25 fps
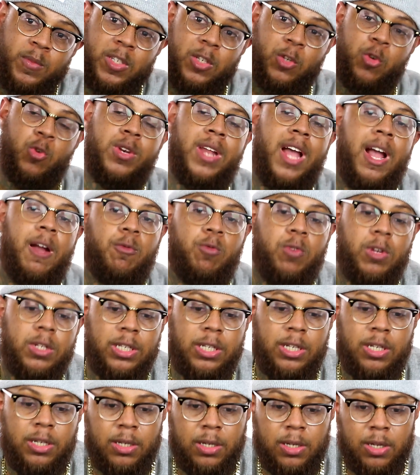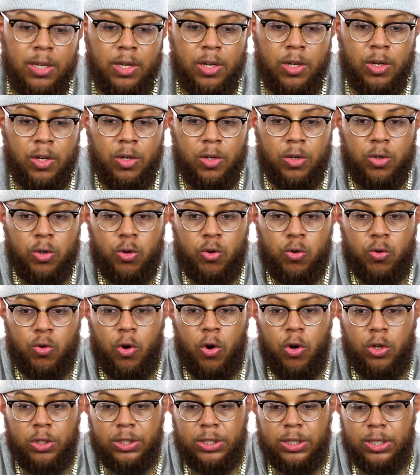you're not really
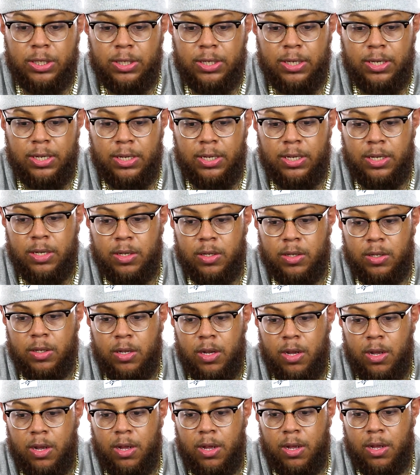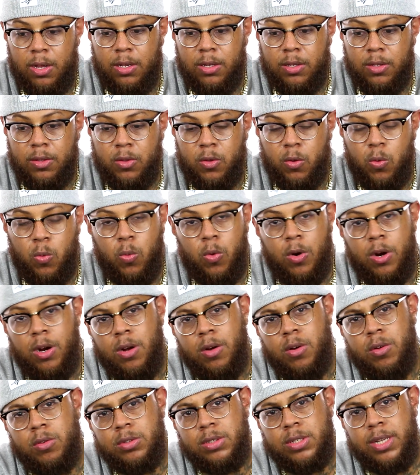crossing uh, the
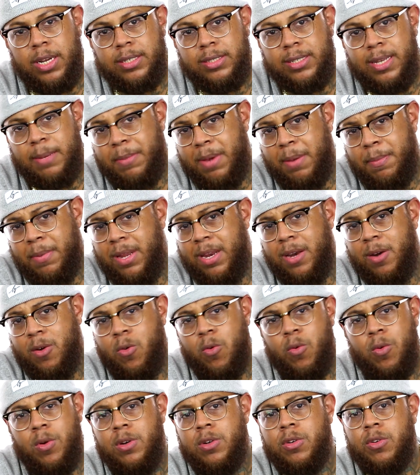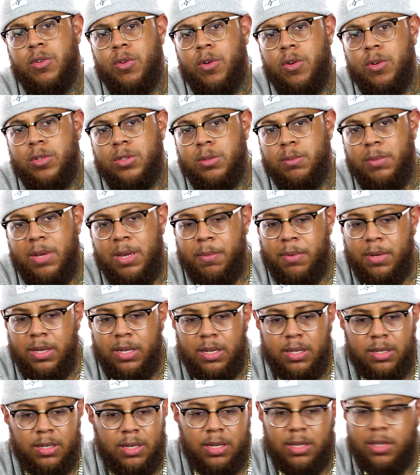world's like that. Maybe they don't want to cross them.
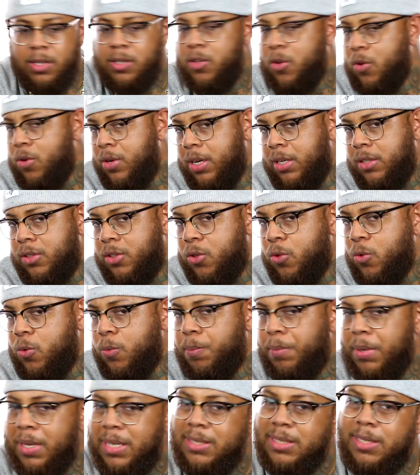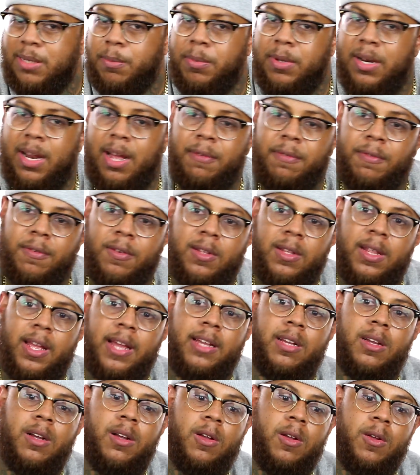Maybe you know they too busy. But I feel
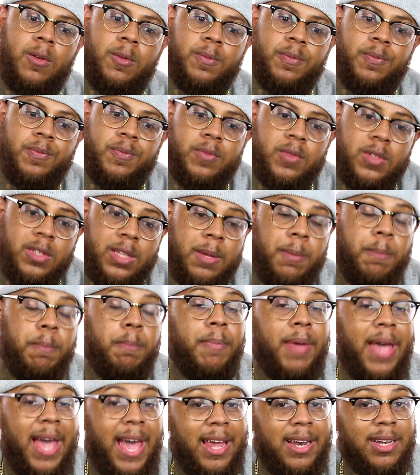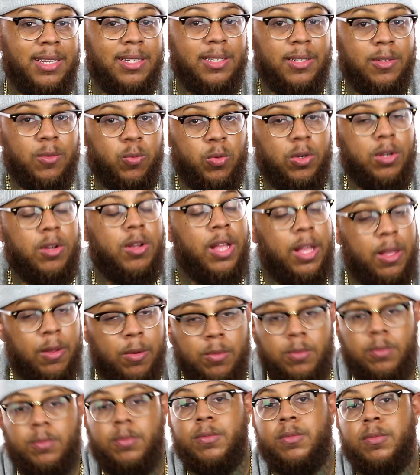like um, them battling will
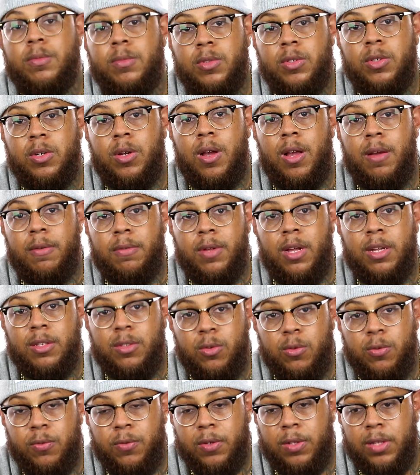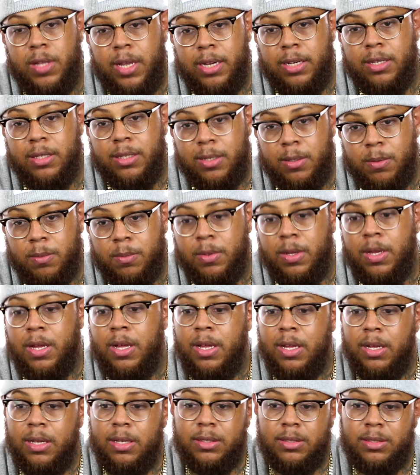help. You know, I, I do feel like them
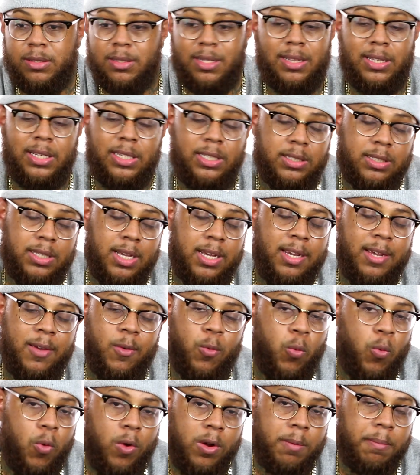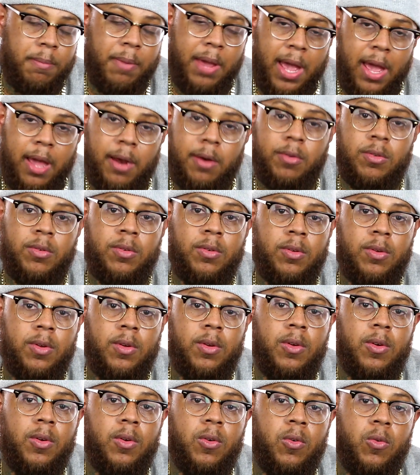at least taking one battle
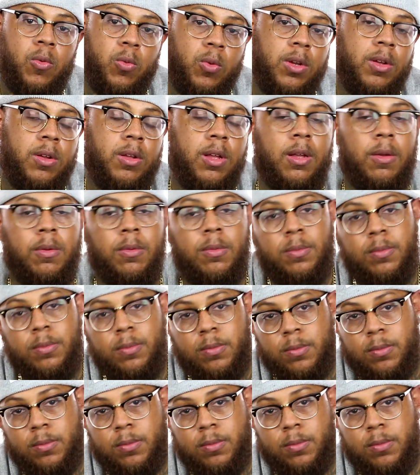will help.